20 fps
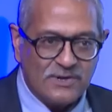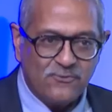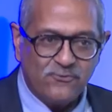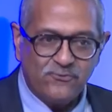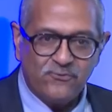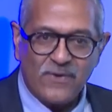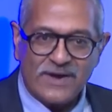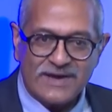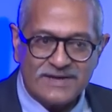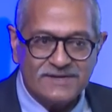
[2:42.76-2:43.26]

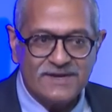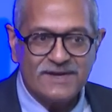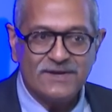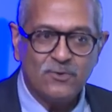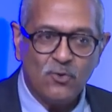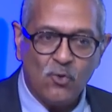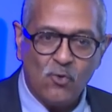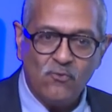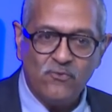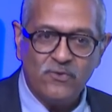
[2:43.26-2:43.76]

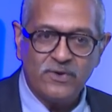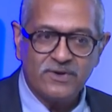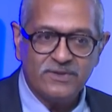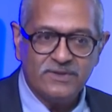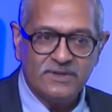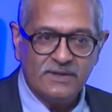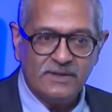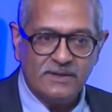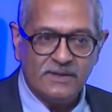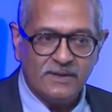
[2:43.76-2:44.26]
fighting over
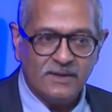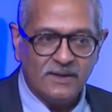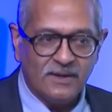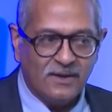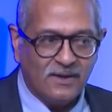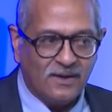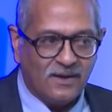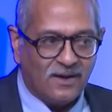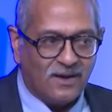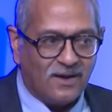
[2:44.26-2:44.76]
the
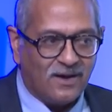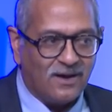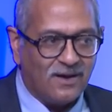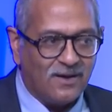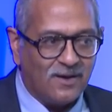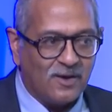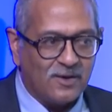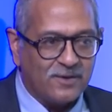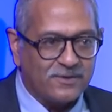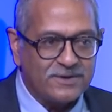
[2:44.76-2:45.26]

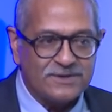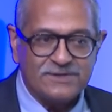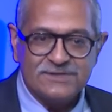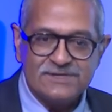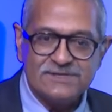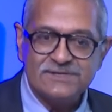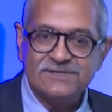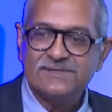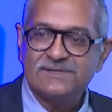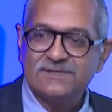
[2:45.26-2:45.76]
uh,
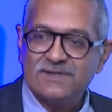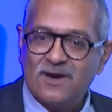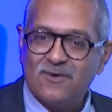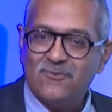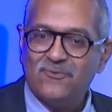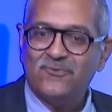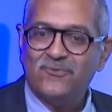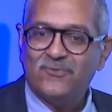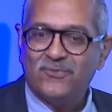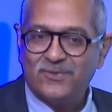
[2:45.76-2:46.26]
riches
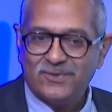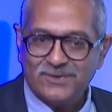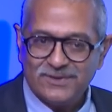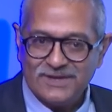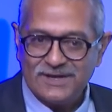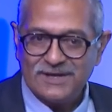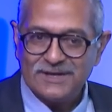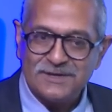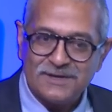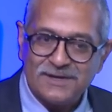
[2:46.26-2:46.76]
of
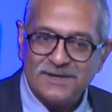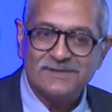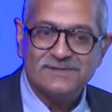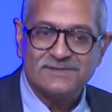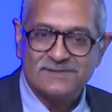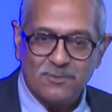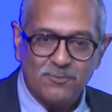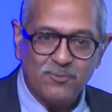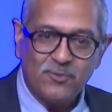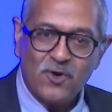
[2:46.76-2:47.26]
the Indian
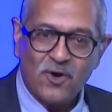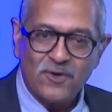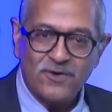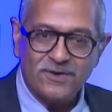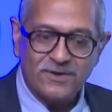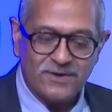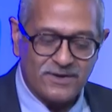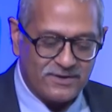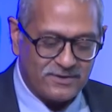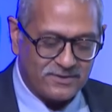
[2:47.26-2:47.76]

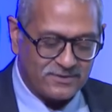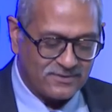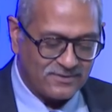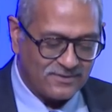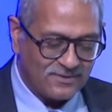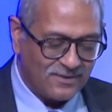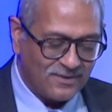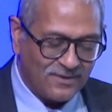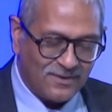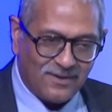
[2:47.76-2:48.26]
subcontinent.
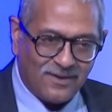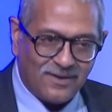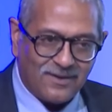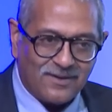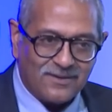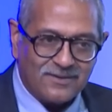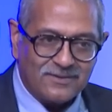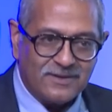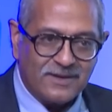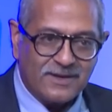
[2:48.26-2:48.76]

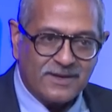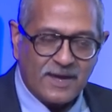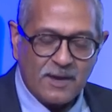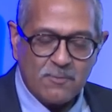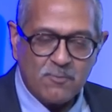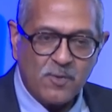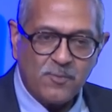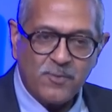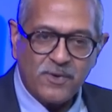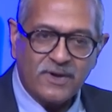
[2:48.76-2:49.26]
They
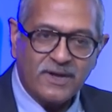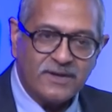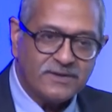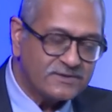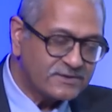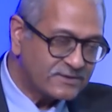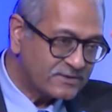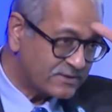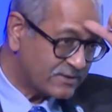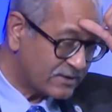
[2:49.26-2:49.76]
came up
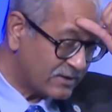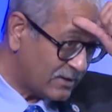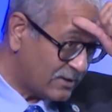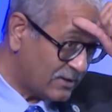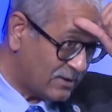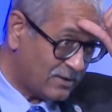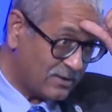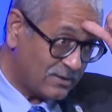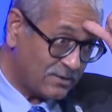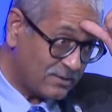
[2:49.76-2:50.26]
against
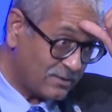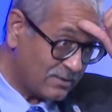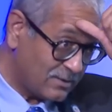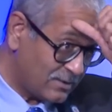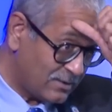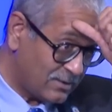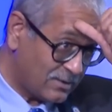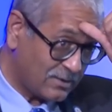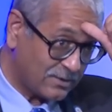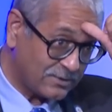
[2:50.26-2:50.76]
uh,
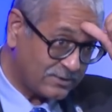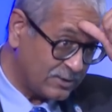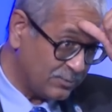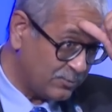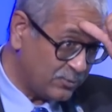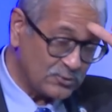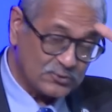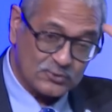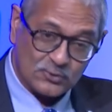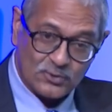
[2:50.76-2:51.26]
uh
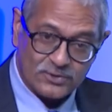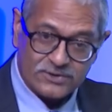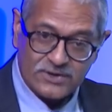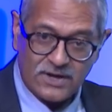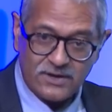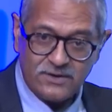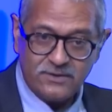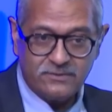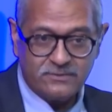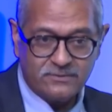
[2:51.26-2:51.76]
Tipu
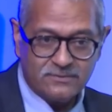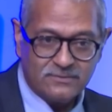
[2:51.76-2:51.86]
Sultan,